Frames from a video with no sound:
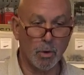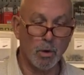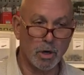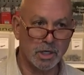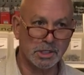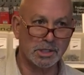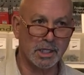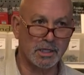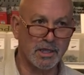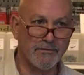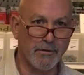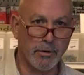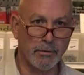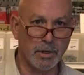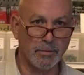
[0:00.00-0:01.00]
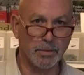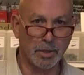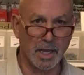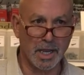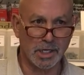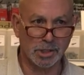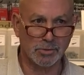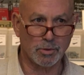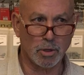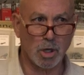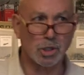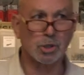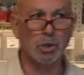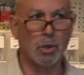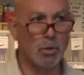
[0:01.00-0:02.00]
orders that they've already placed, but
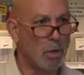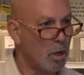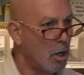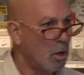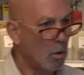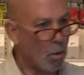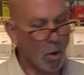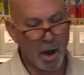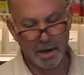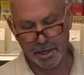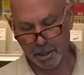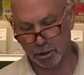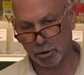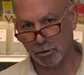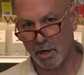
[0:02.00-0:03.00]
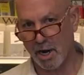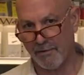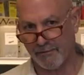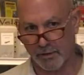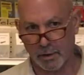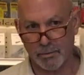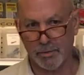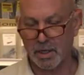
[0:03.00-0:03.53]
also mm-hmm. walk-in traffic.